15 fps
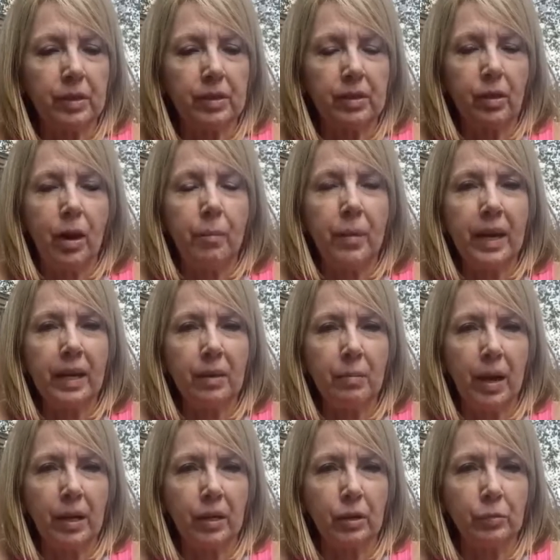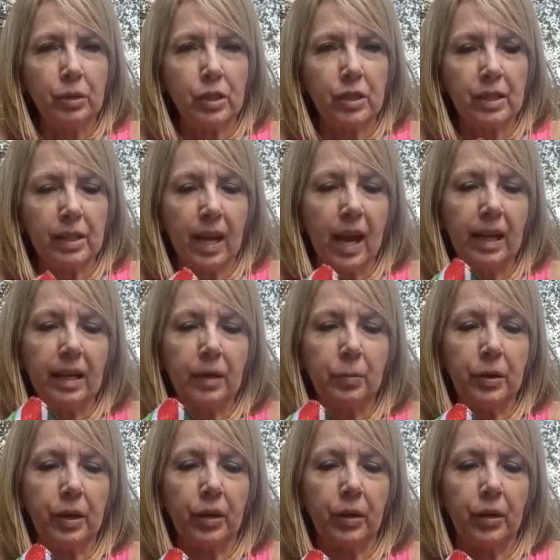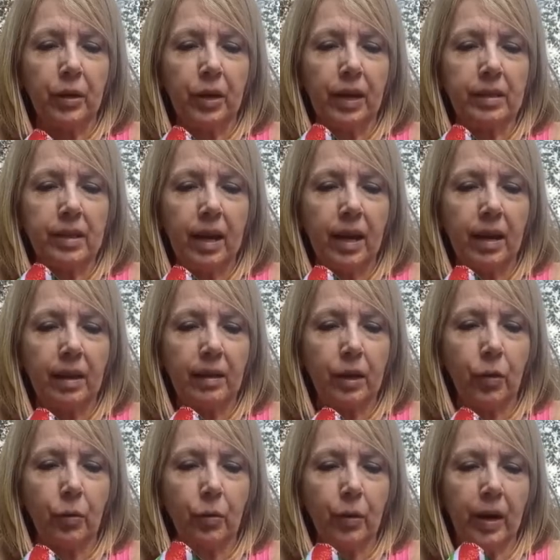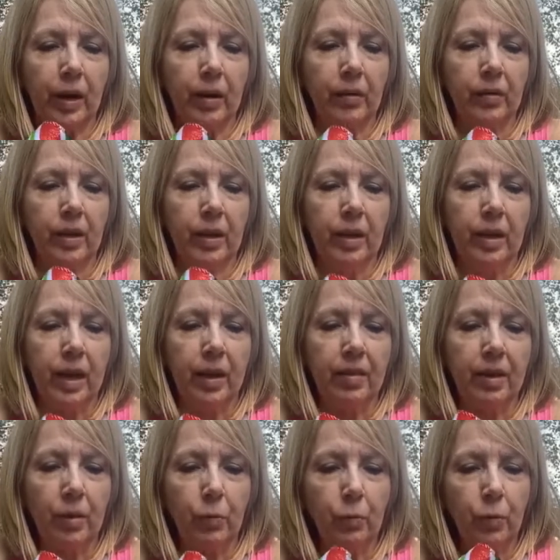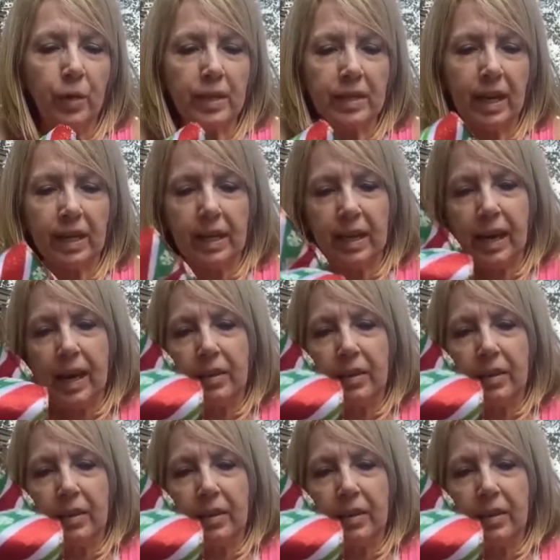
So I'm making my loops just slightly bigger as I go around, and then once I get out